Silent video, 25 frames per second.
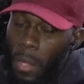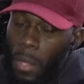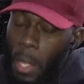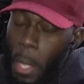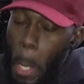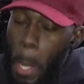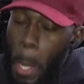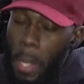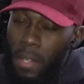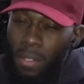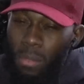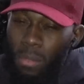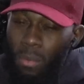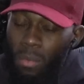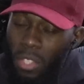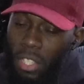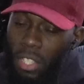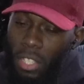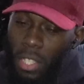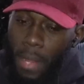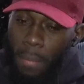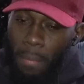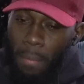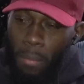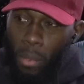Yeah, it's all a
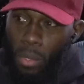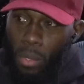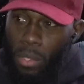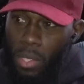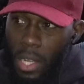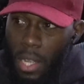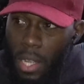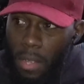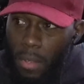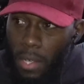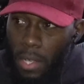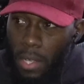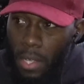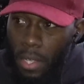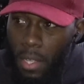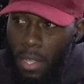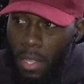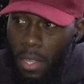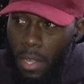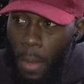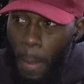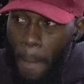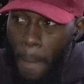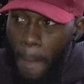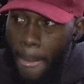shambles now, isn't
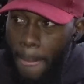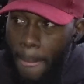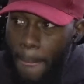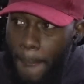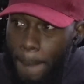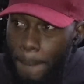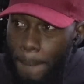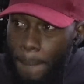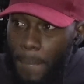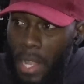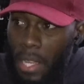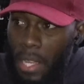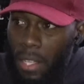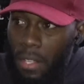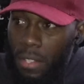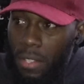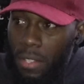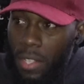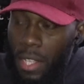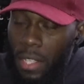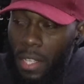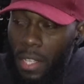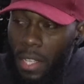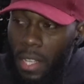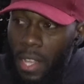it? Like you
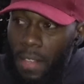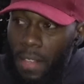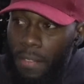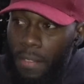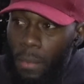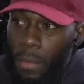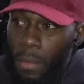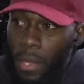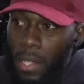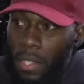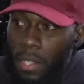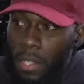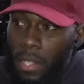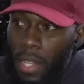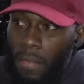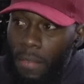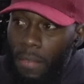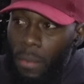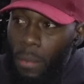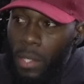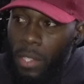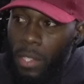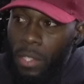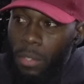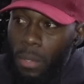said, isn't it?
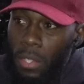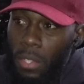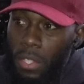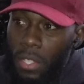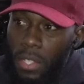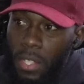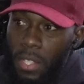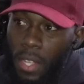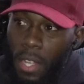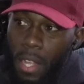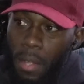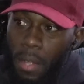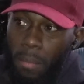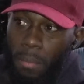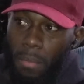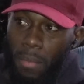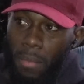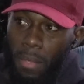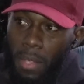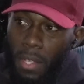Everyone switches it up.